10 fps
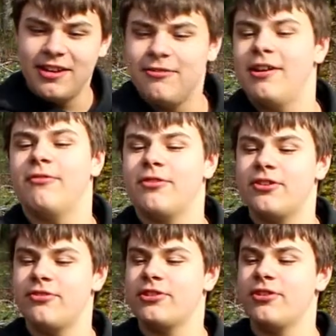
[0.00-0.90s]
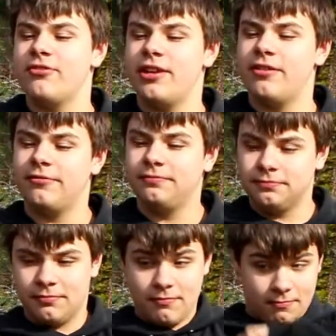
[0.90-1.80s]
Wait, we're doing two now?
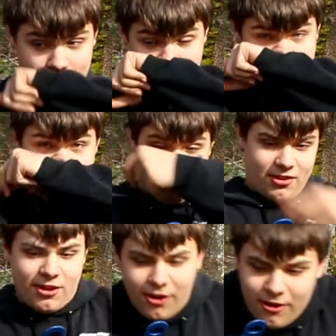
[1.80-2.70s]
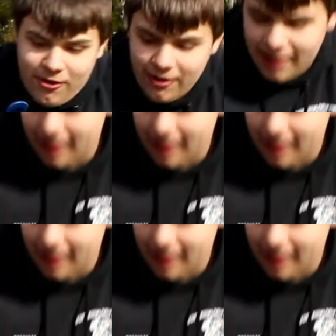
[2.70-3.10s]
Two. Oh, I